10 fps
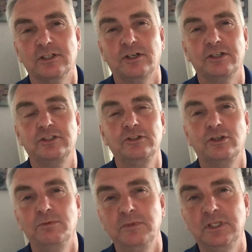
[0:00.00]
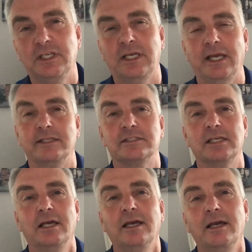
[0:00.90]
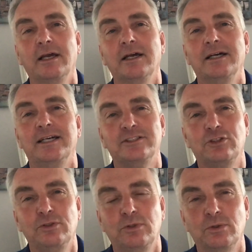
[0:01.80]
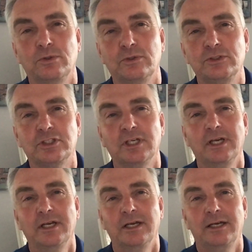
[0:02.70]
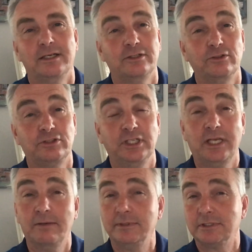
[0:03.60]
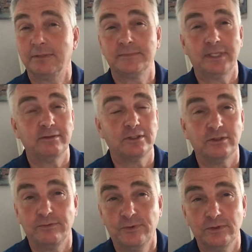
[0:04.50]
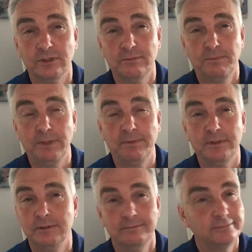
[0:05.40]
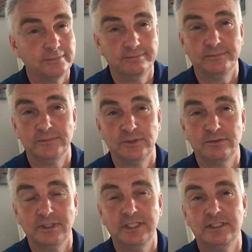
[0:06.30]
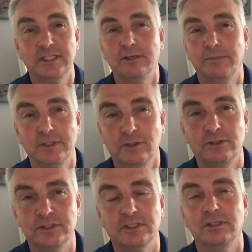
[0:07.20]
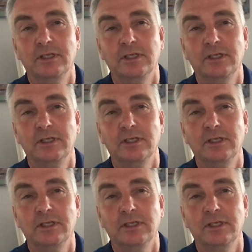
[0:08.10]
God who communicates to those who seek him. And sometimes people don't really seek him, and God